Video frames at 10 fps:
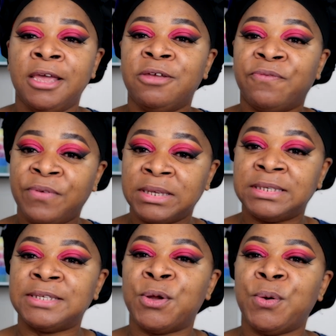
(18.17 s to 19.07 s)
your face
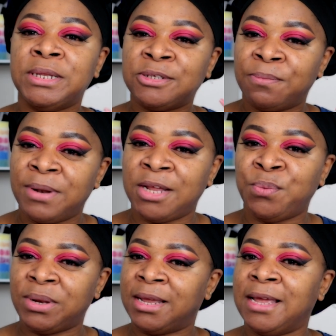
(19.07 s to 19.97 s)
is not going to
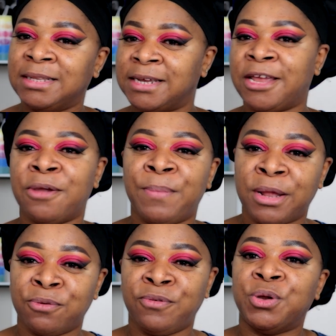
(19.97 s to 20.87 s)
blend with the entire
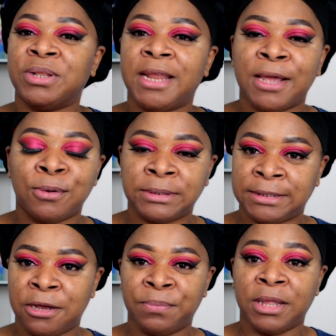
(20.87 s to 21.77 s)
part of your neck or
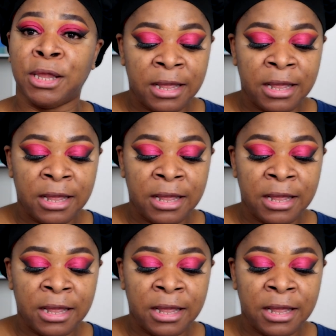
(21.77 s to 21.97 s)
something.